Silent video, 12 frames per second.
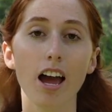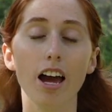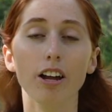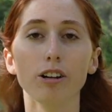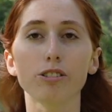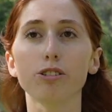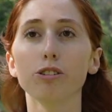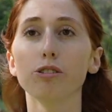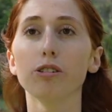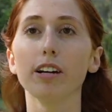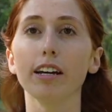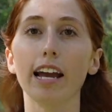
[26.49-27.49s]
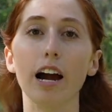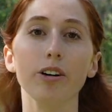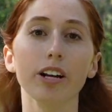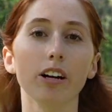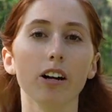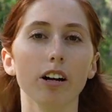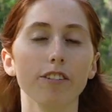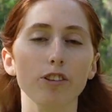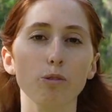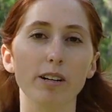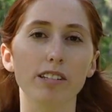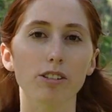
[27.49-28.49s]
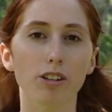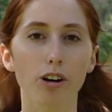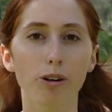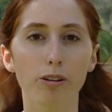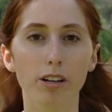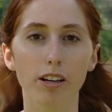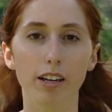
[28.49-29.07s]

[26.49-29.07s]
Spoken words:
and also encountering her a few weeks ago